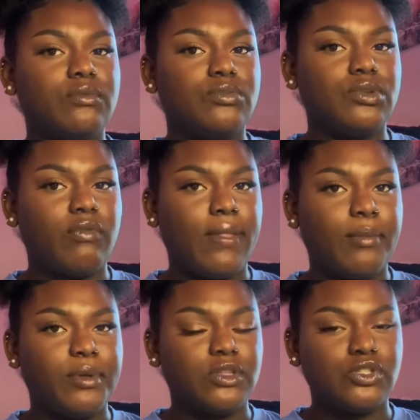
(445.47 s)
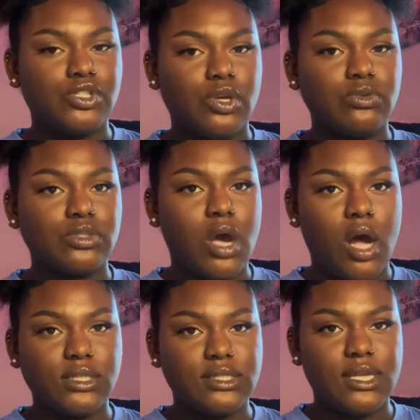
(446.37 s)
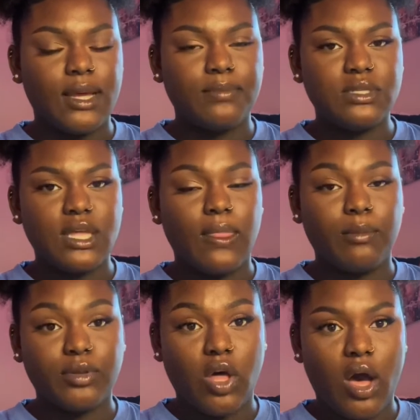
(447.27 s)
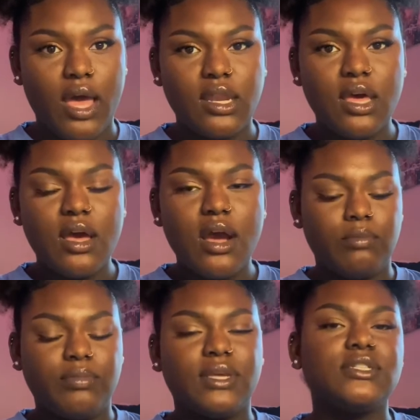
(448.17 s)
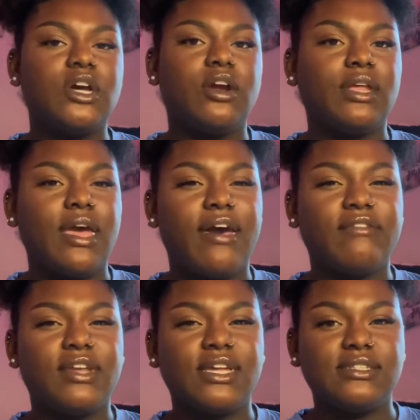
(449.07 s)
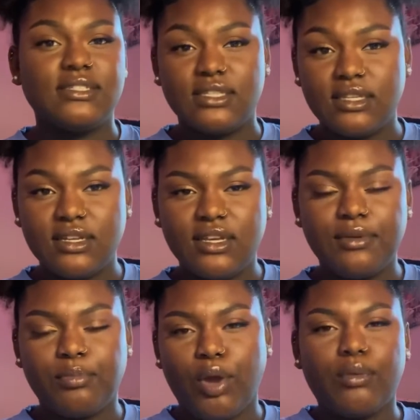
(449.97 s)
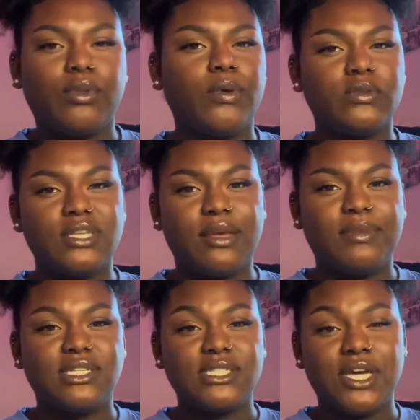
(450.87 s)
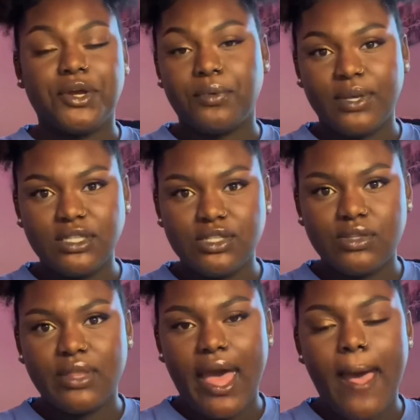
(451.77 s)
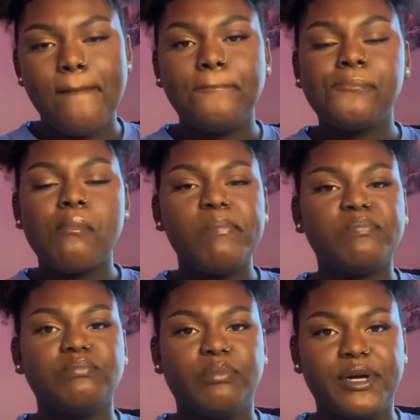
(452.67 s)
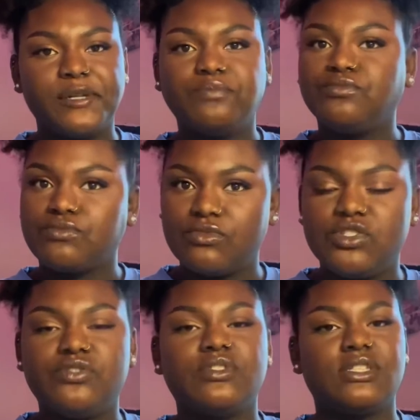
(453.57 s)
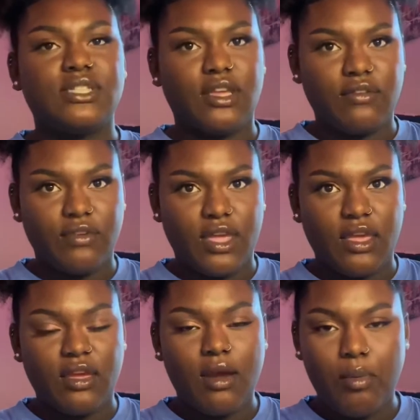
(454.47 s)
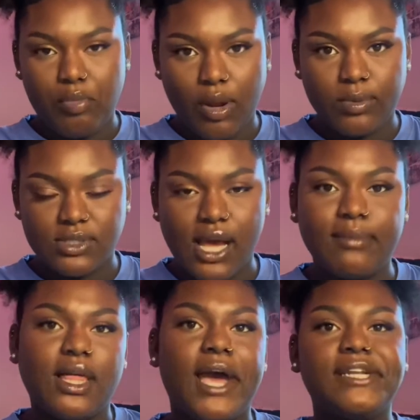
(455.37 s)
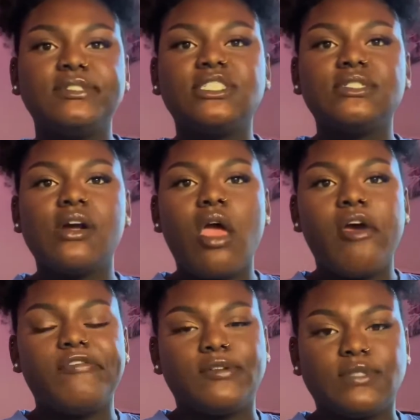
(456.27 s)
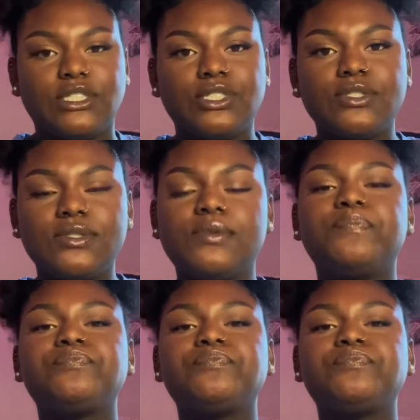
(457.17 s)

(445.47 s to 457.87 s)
developing the show's concepts and the plot. Because I already have an idea, it probably won't take me an entire week to do that, but just for the sake of a proper timeline. For week 2,